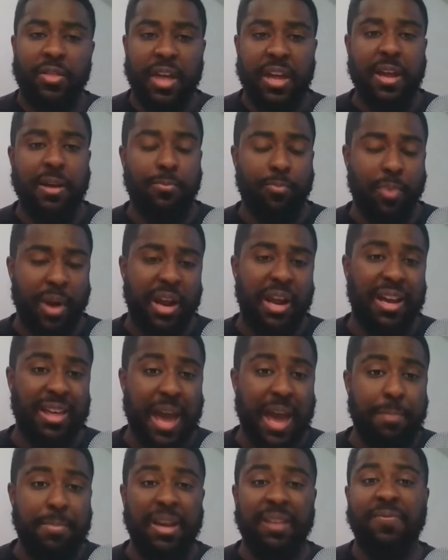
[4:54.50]
thinking bringing
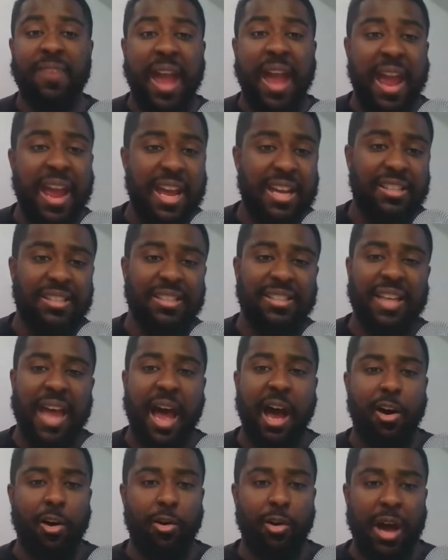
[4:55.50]
that
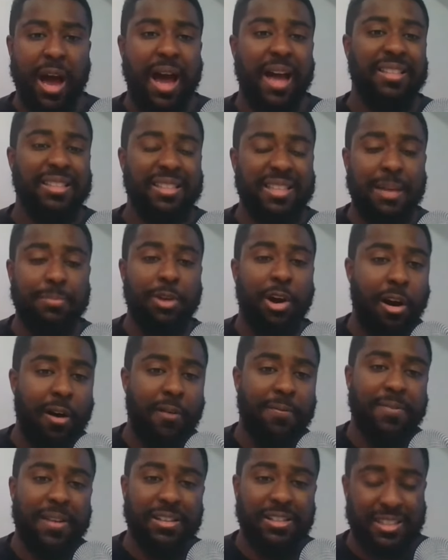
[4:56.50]
McVay-style concept
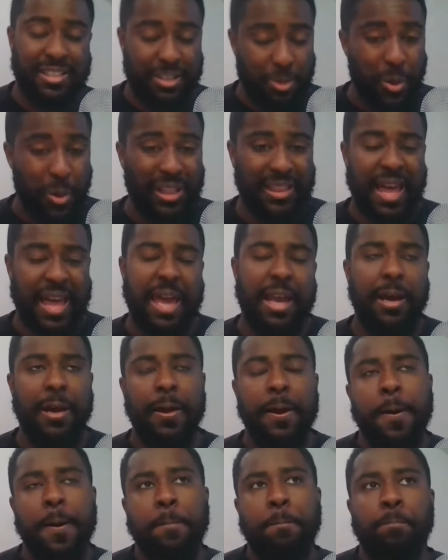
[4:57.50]
offense to
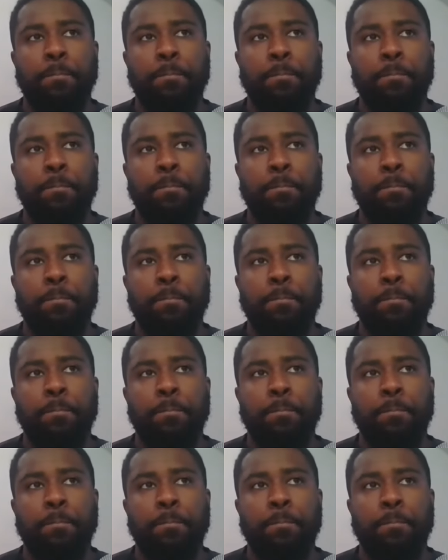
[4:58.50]
Atlanta,